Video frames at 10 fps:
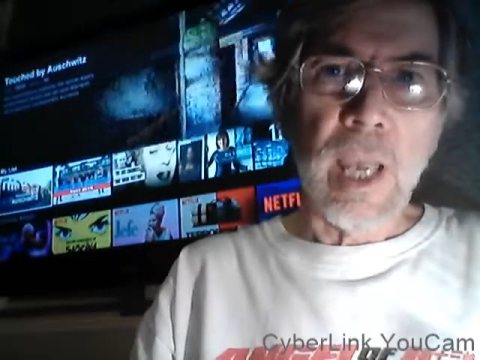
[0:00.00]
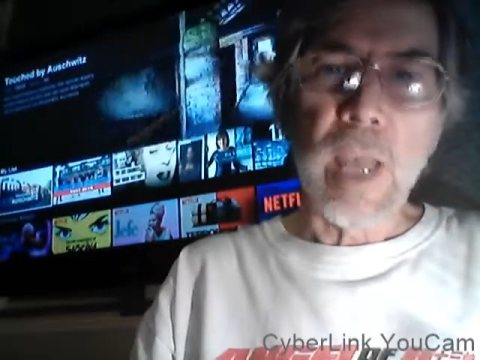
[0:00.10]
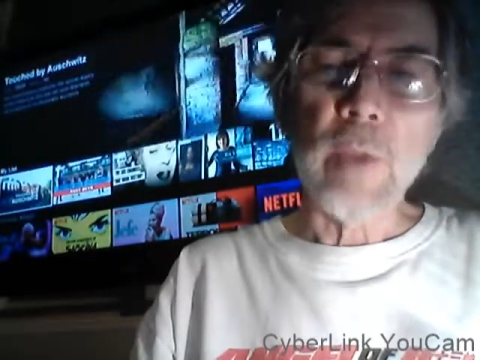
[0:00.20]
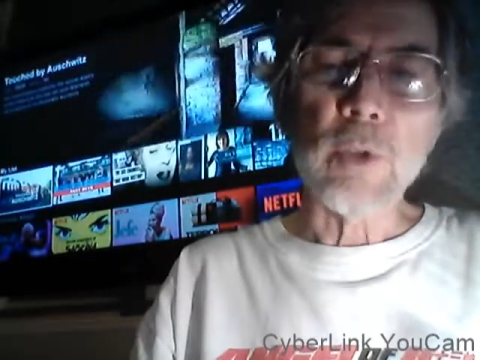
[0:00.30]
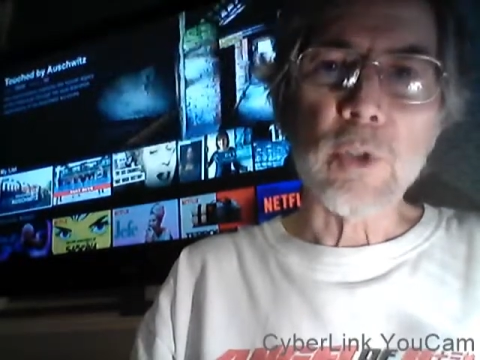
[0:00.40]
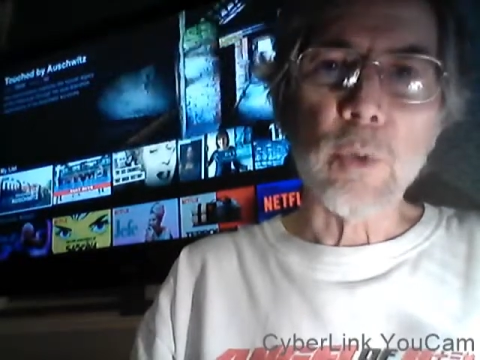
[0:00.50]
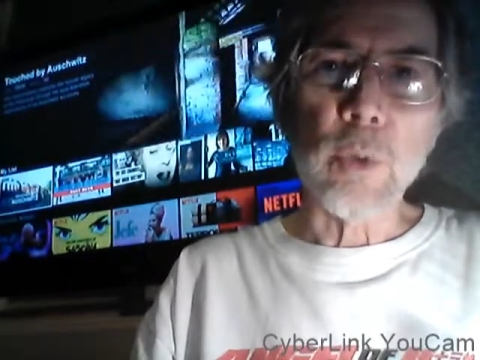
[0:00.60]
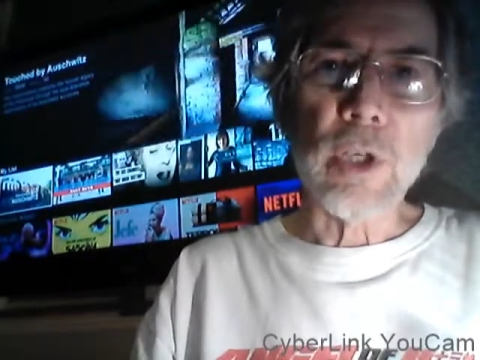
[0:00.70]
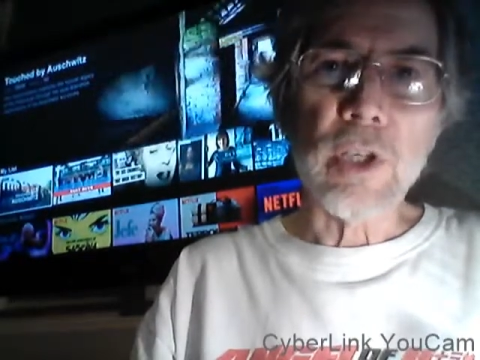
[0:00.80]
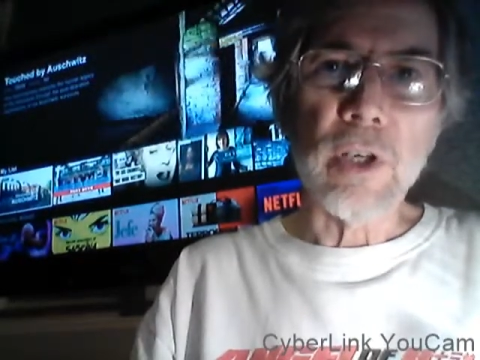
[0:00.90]
and the
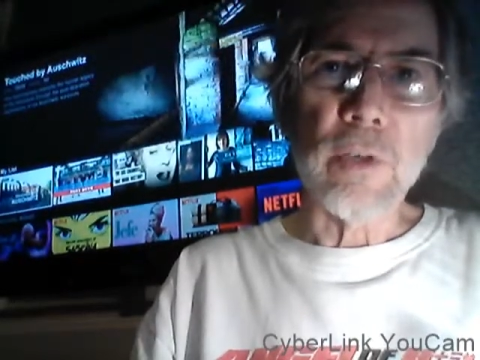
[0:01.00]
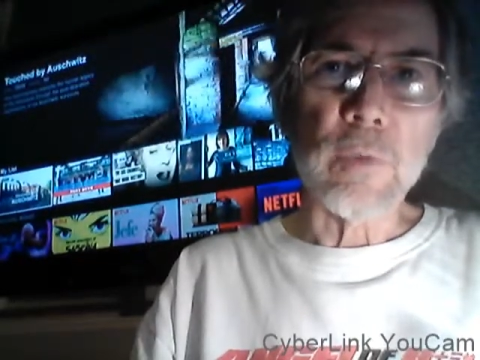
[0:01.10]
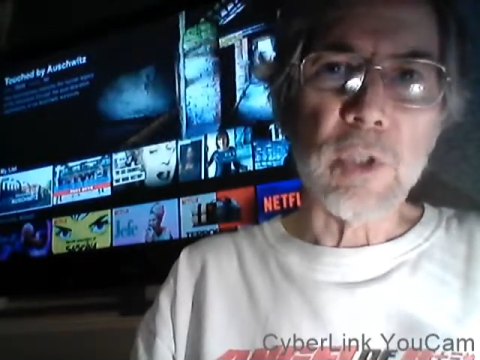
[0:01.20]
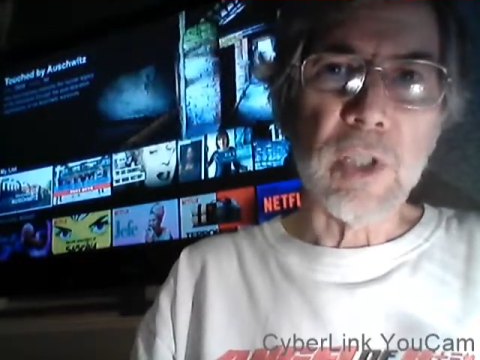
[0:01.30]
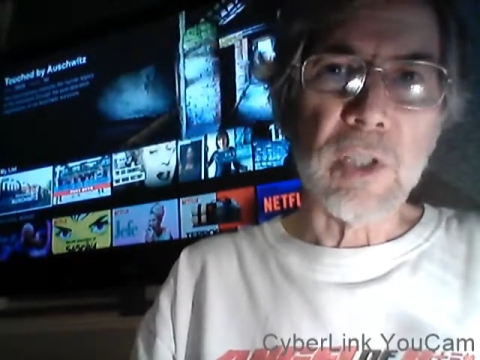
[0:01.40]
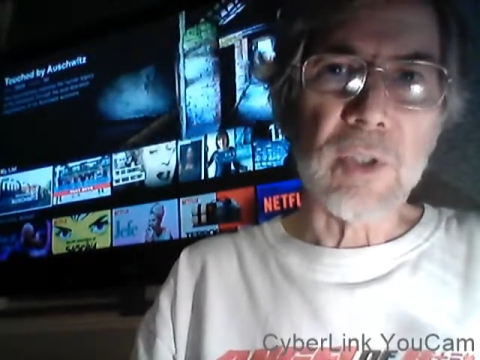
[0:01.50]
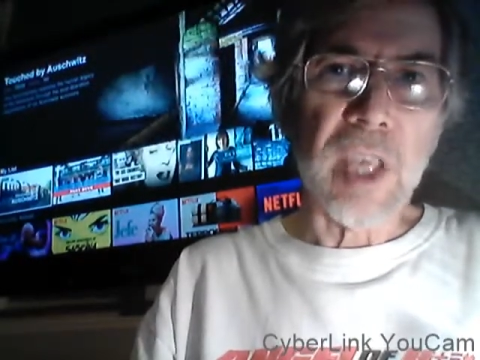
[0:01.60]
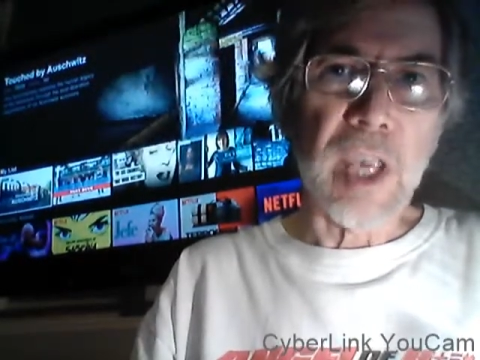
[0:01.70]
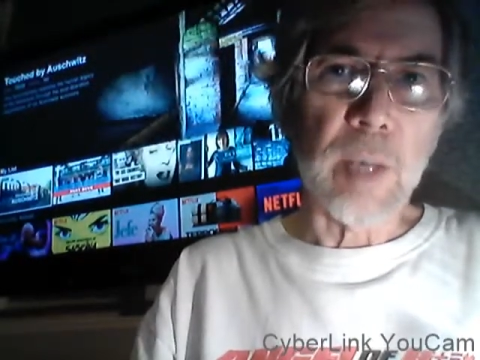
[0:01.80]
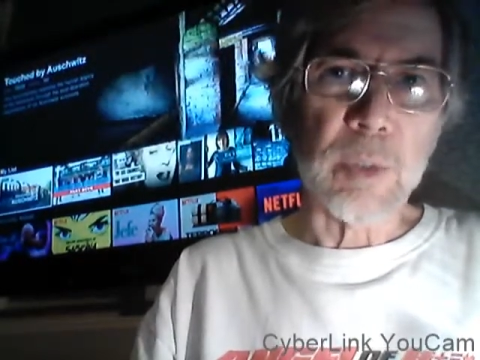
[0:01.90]
story of six
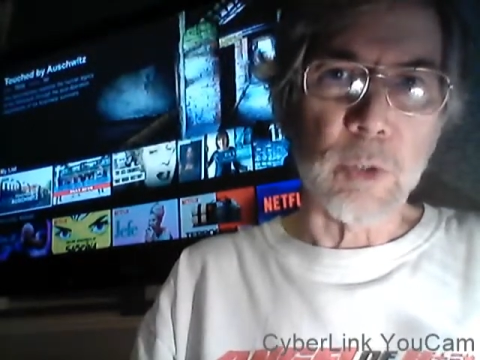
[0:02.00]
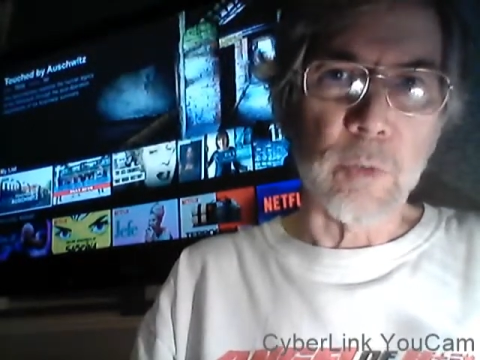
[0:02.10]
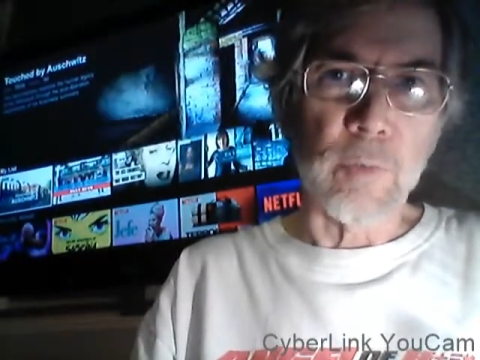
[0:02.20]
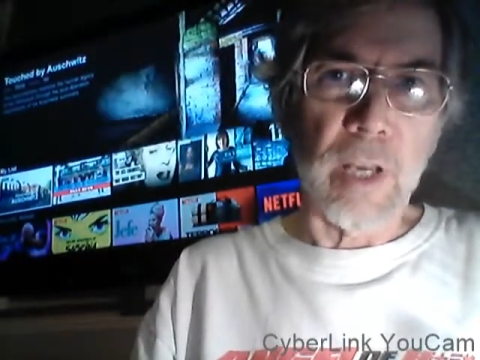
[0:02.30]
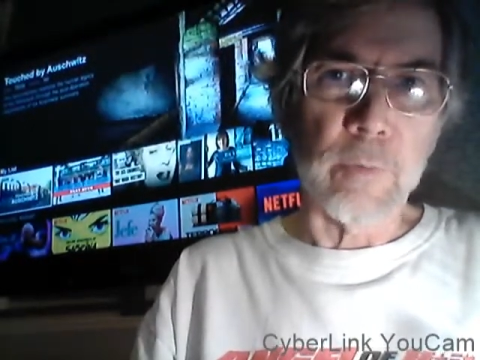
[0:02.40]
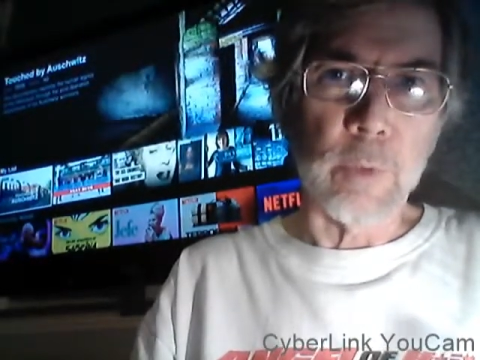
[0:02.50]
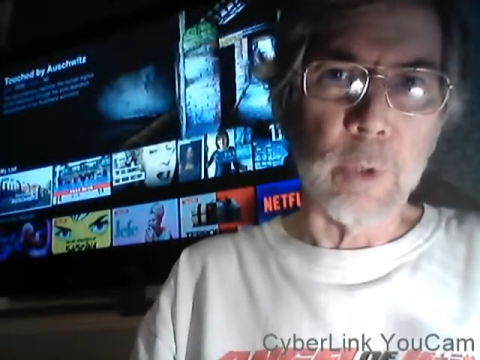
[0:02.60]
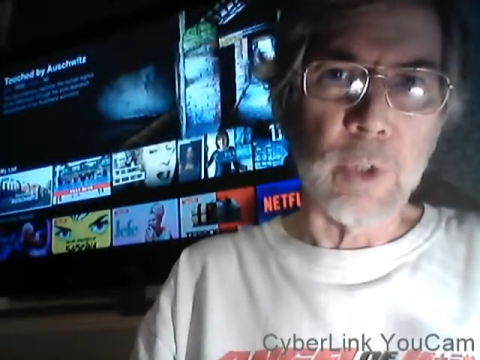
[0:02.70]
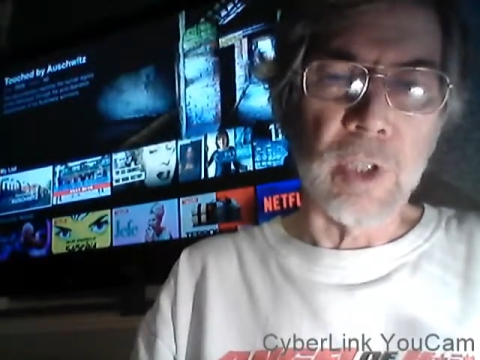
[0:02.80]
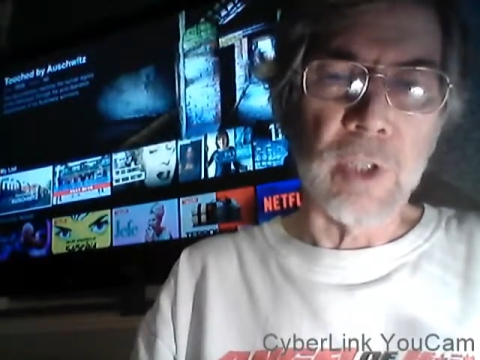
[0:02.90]
camp survivors